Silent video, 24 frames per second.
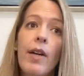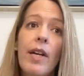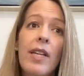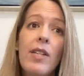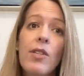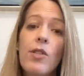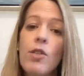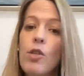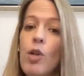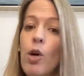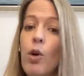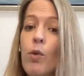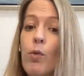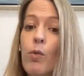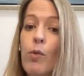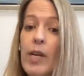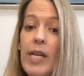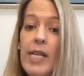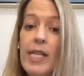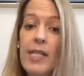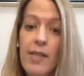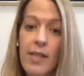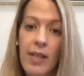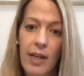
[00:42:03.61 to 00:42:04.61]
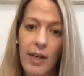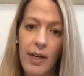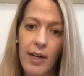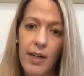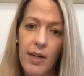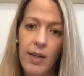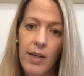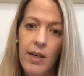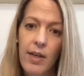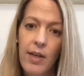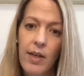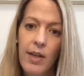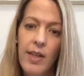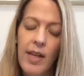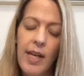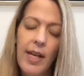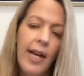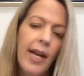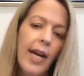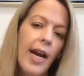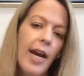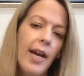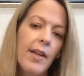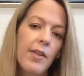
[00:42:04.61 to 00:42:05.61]
is no reason that
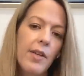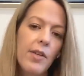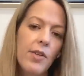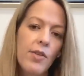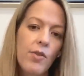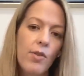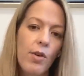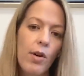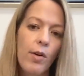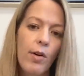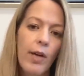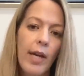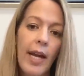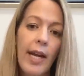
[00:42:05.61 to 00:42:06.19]
I had the stroke.